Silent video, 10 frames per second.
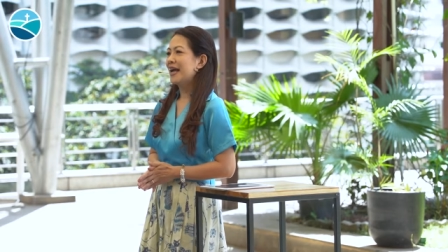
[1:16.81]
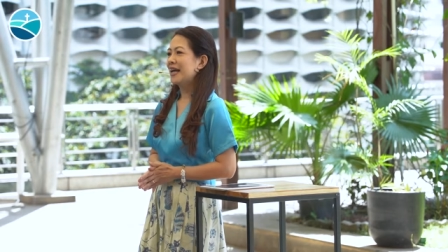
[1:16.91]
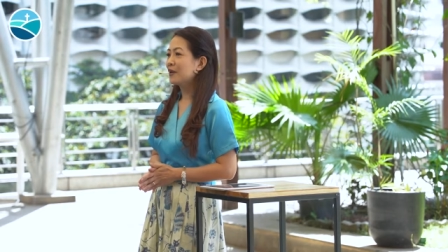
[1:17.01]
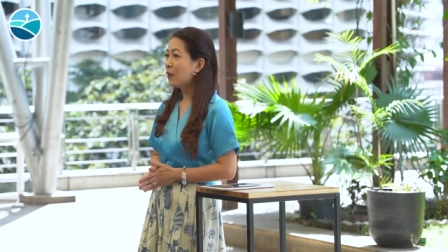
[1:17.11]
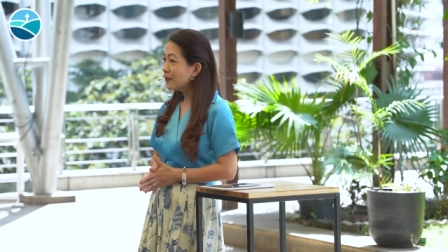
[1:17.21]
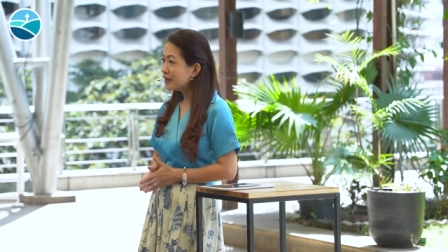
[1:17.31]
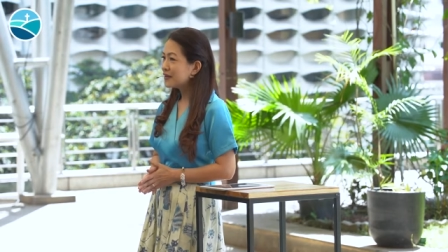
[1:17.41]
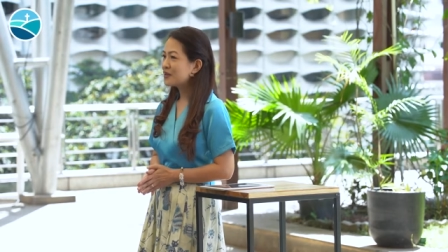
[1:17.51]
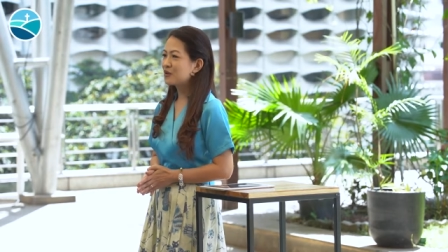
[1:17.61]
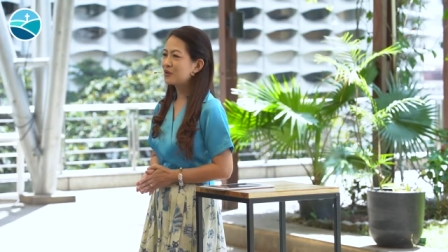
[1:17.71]
in
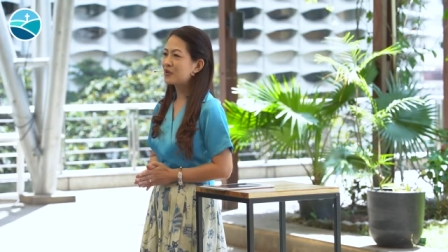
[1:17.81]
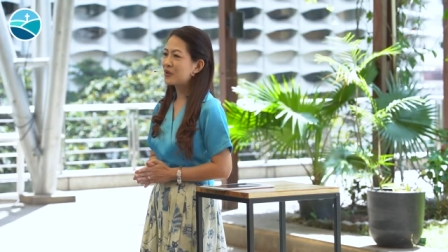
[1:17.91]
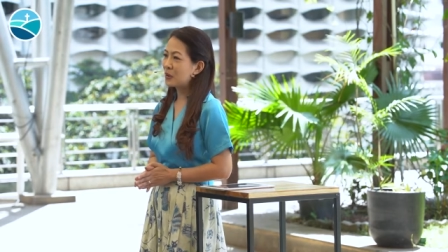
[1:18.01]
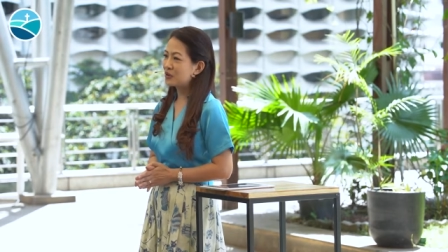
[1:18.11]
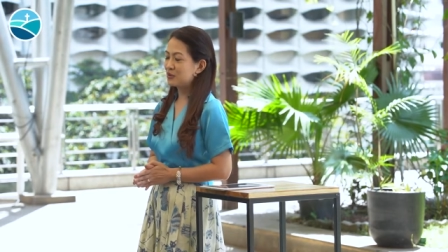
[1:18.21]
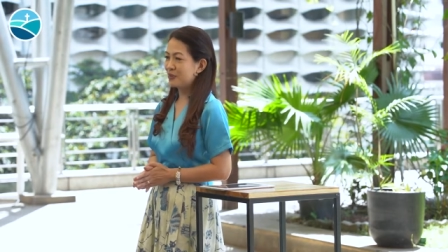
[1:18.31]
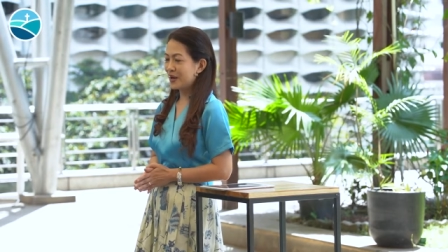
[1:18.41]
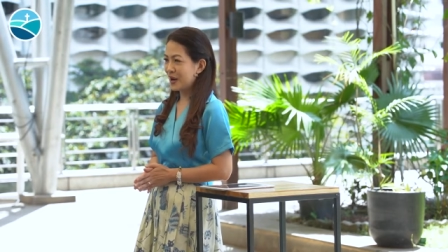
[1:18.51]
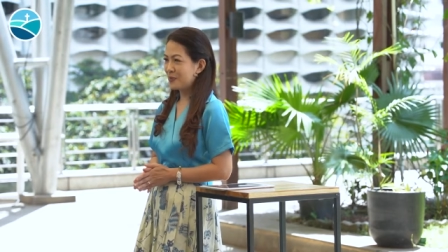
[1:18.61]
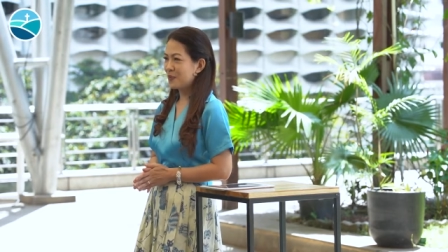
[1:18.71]
order to grow to
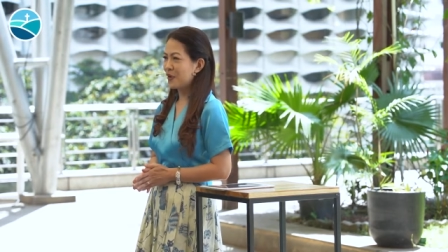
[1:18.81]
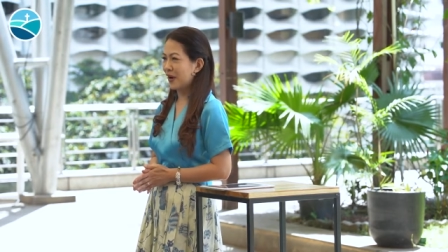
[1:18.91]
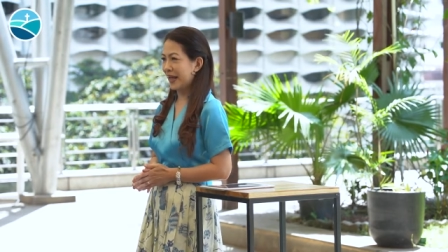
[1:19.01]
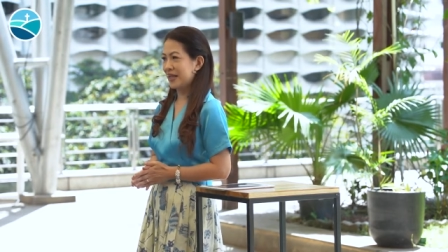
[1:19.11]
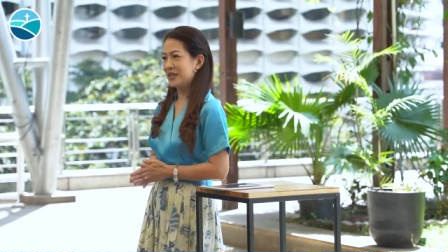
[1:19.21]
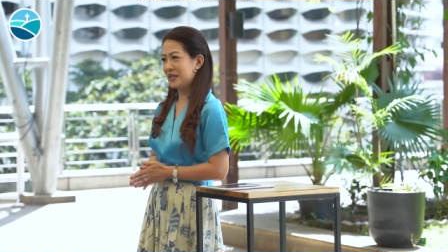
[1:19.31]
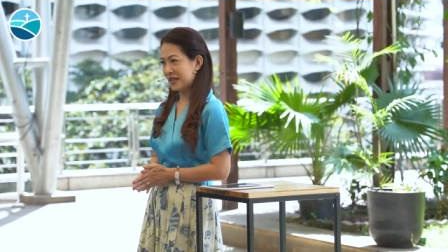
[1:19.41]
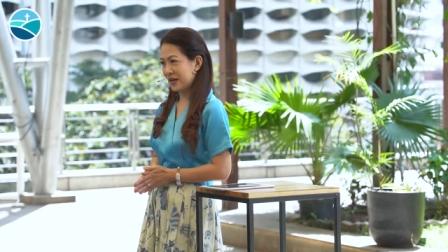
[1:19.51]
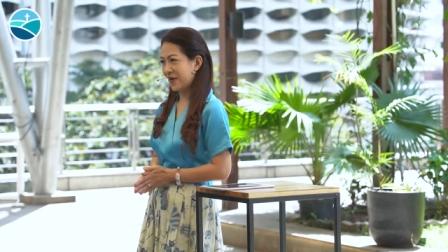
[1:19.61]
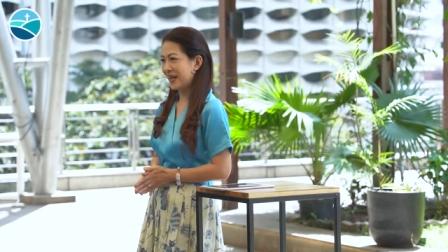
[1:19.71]
become more like
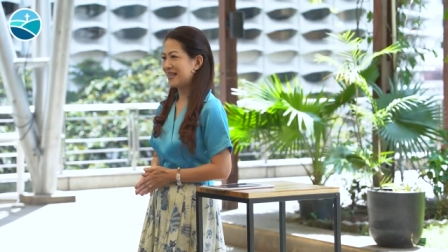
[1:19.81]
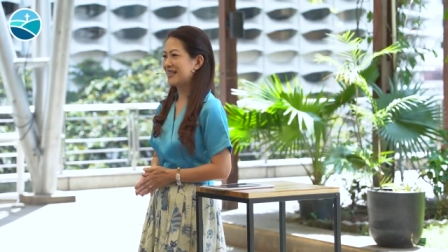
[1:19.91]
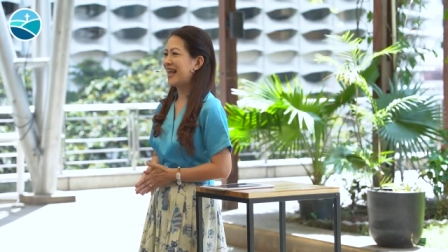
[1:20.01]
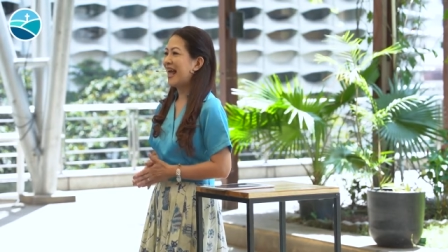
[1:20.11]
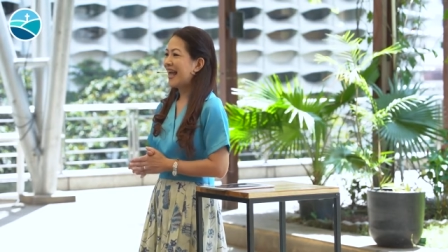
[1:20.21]
jesus christ